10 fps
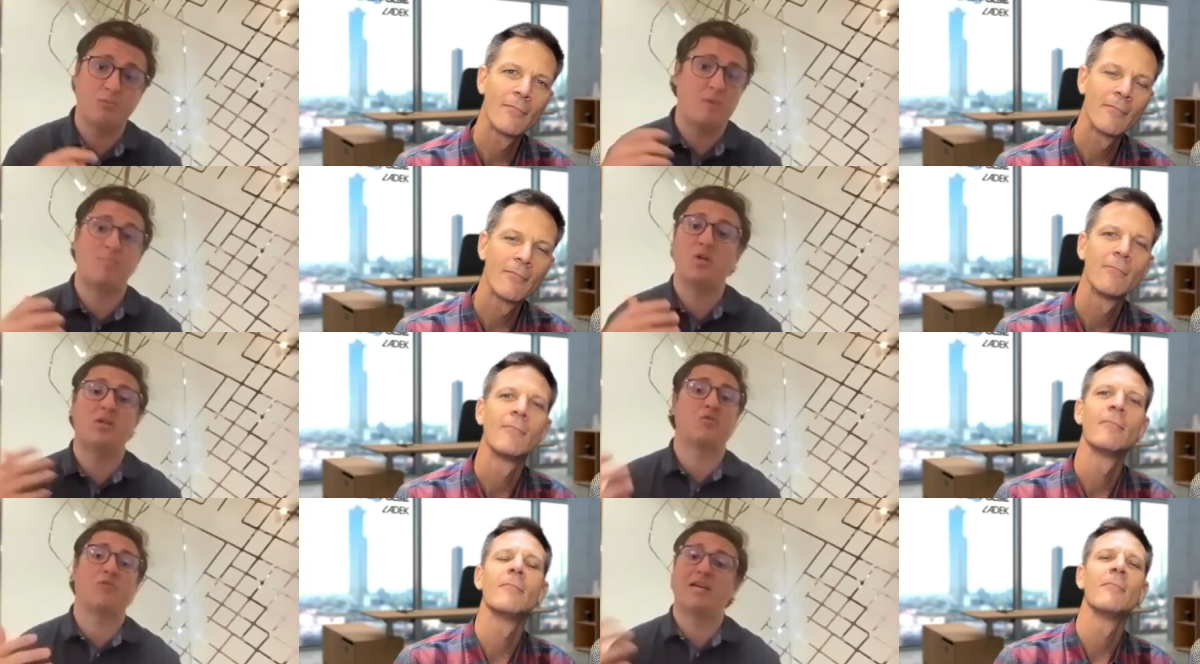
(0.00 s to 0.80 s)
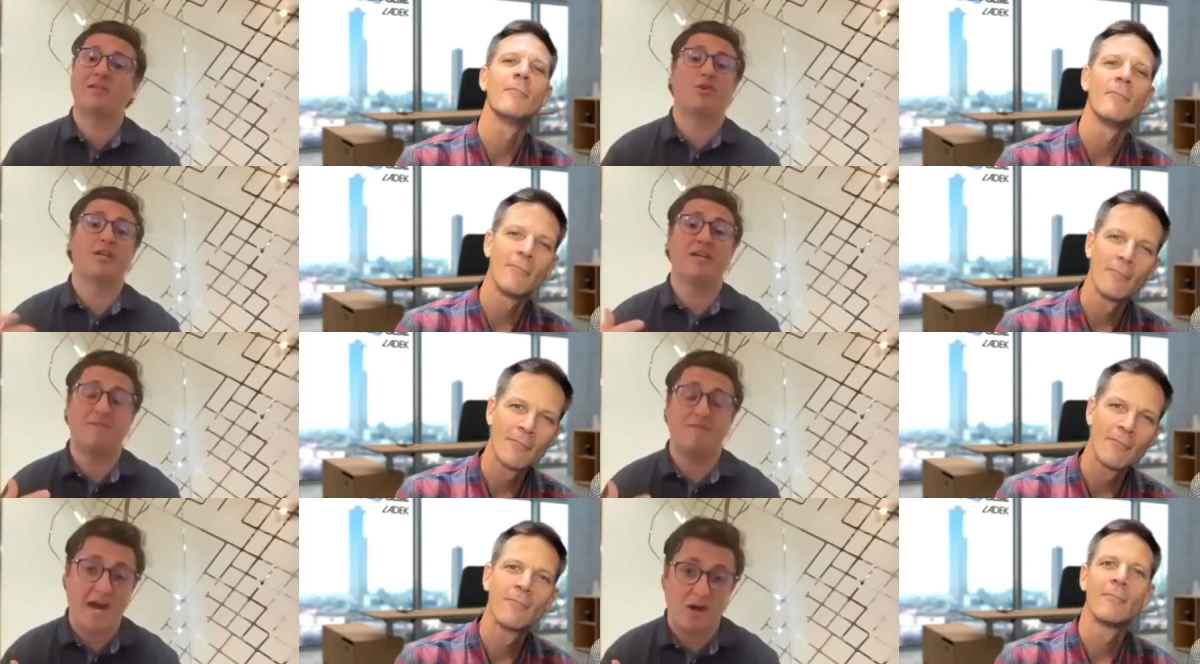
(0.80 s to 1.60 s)
Speaker 1: when put in the right learning
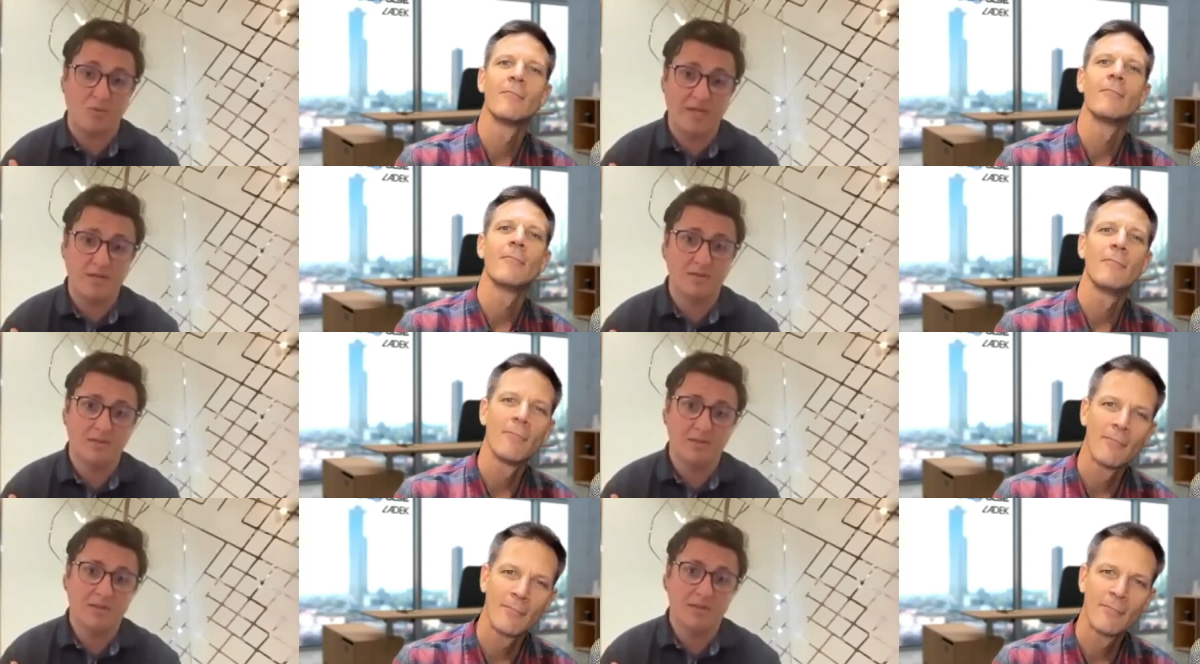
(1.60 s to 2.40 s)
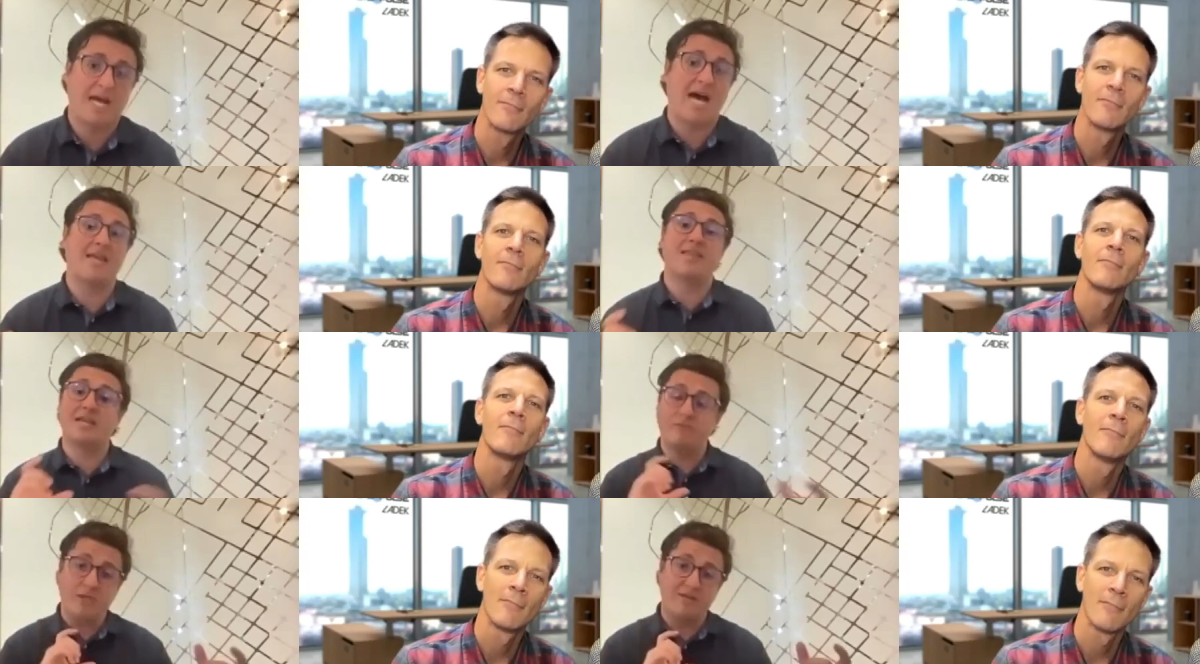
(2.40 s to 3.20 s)
environment I think if
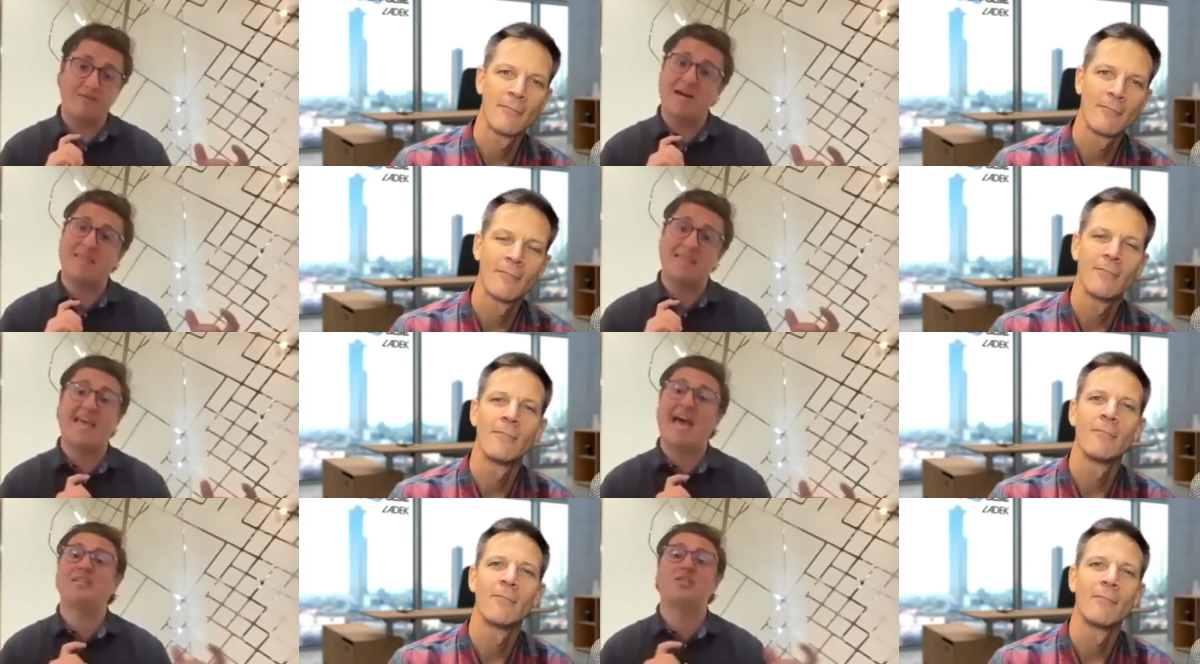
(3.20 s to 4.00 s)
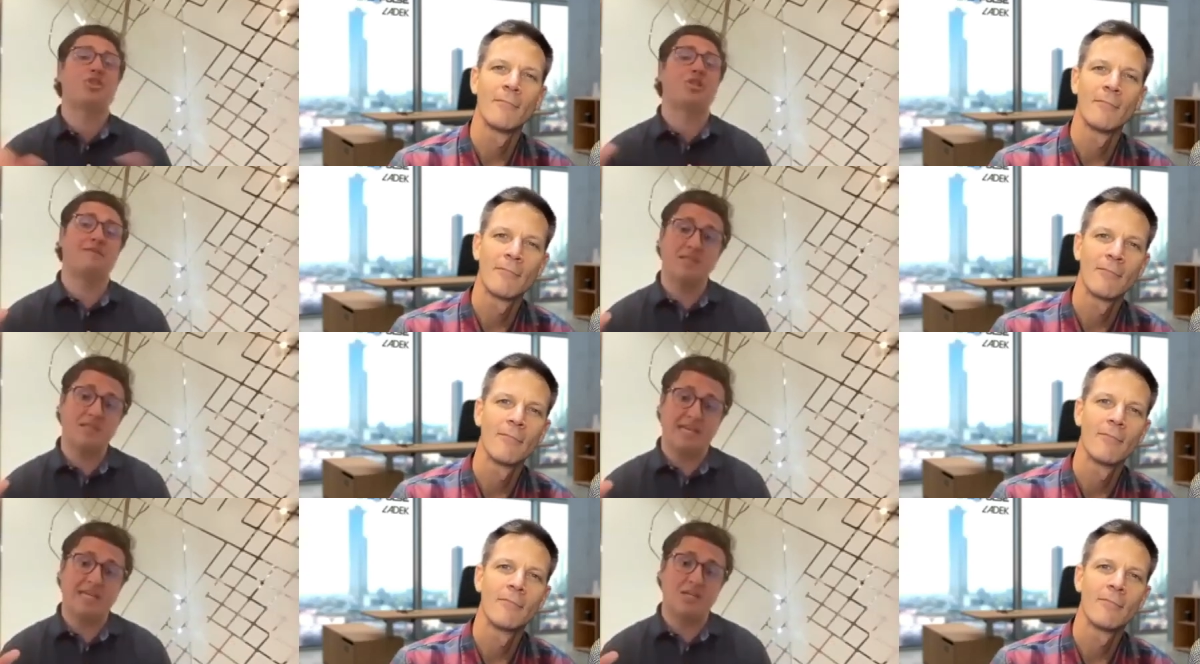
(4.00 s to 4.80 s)
we can find that shift in
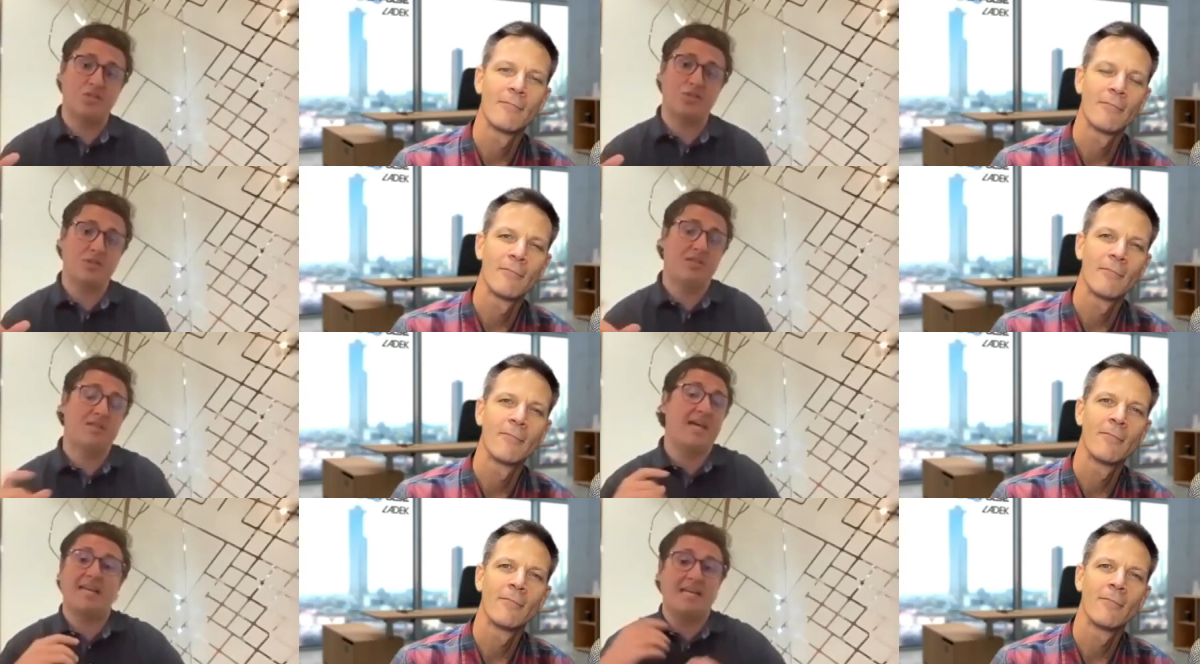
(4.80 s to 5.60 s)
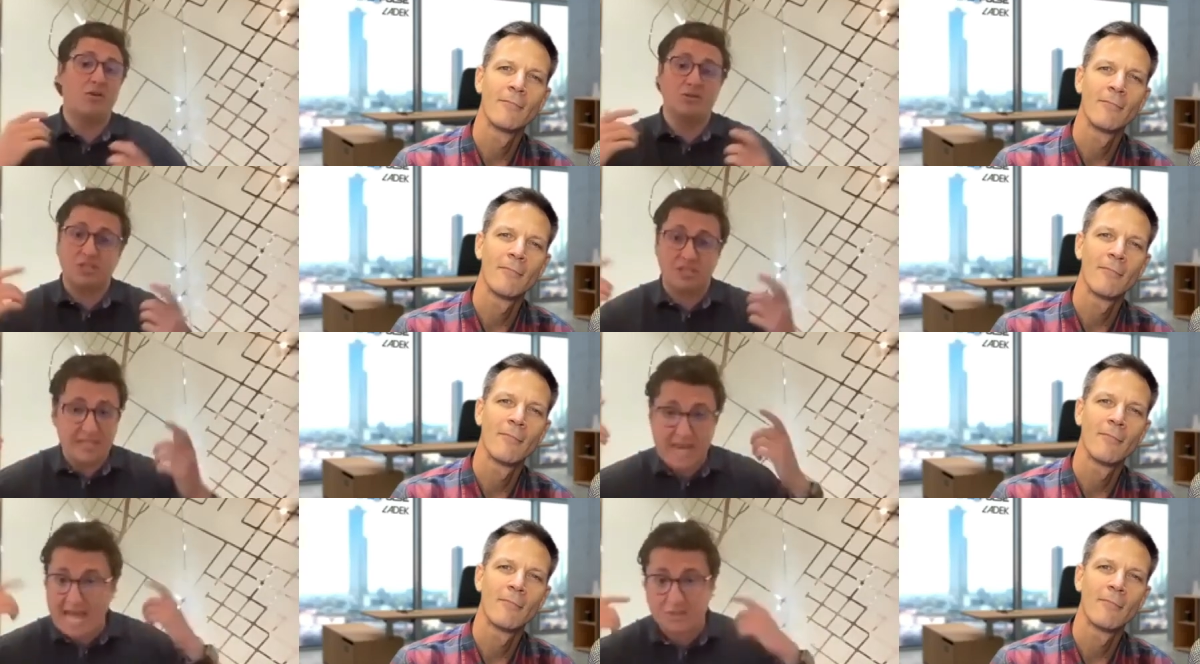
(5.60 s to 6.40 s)
the industry, then it'll just
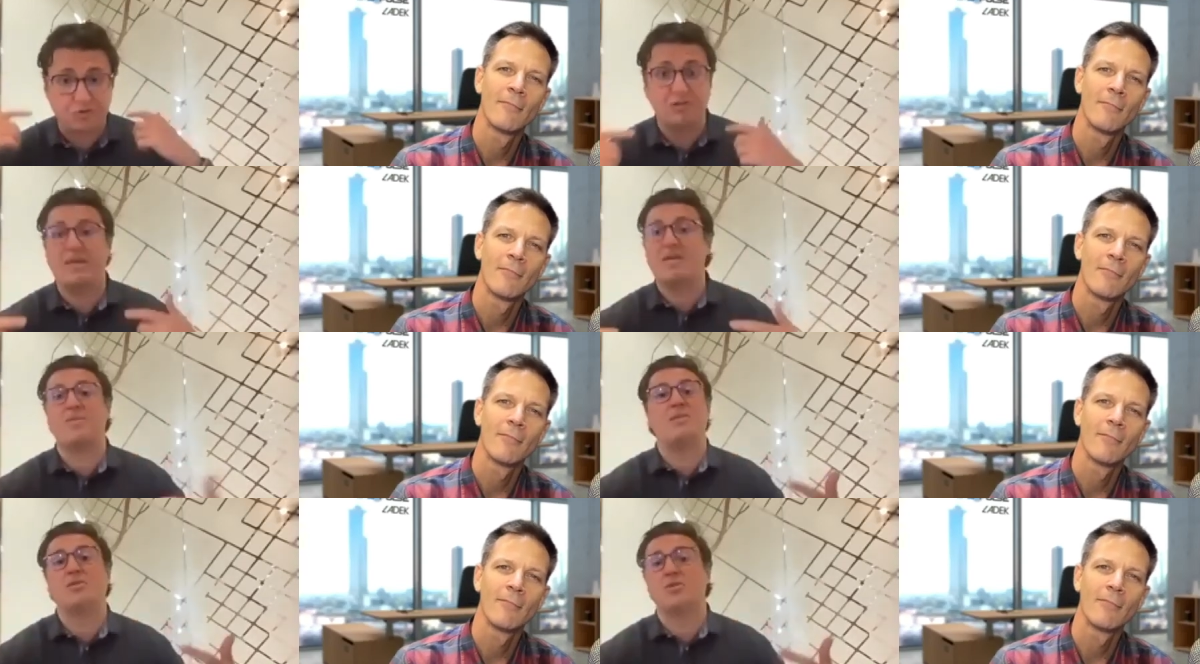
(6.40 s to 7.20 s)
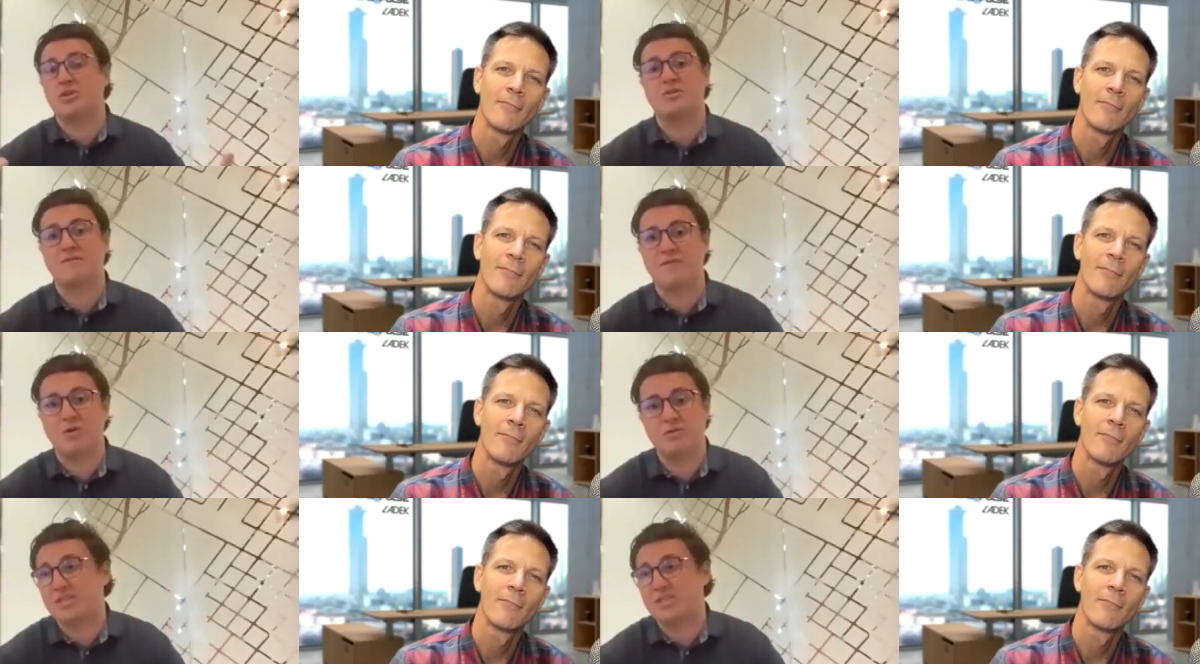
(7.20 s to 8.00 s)
naturally make people start to
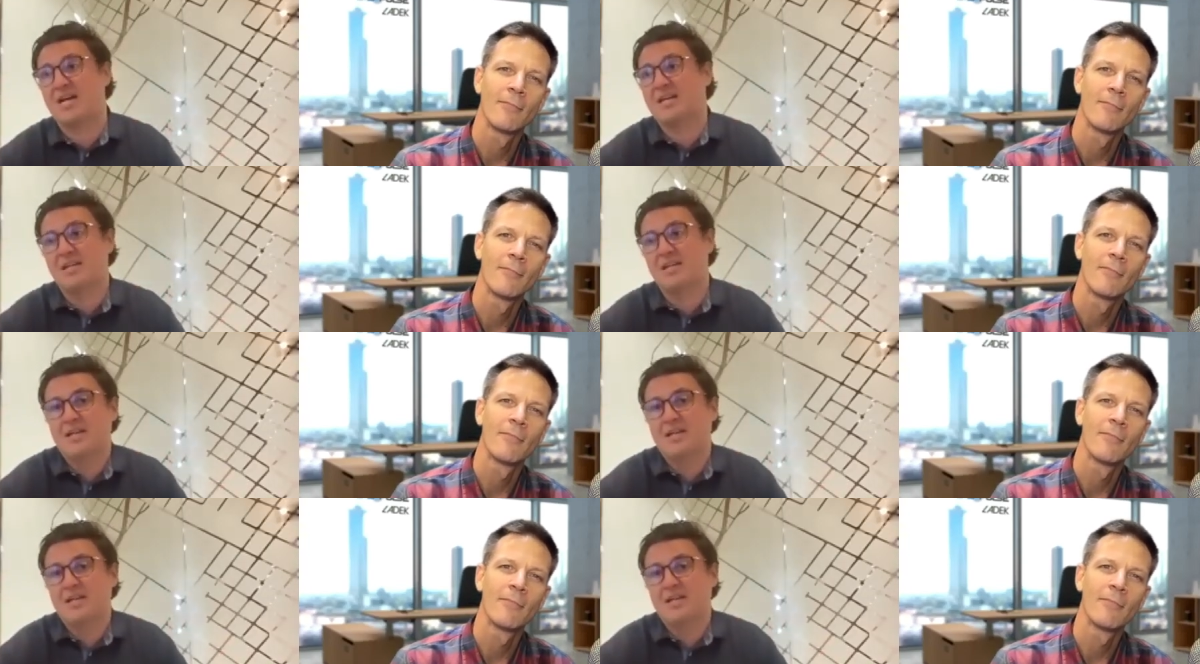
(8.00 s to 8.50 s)
focus on